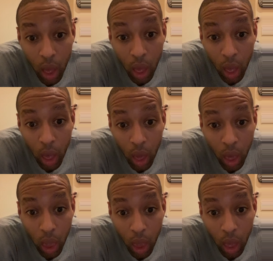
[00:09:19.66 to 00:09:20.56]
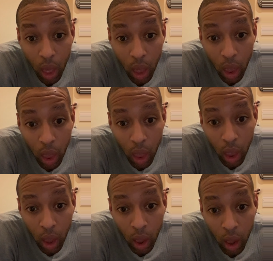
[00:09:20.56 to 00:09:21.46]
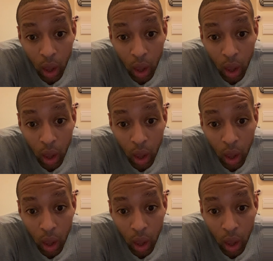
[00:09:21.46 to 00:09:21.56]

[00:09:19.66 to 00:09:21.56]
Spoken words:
Nobody speaks.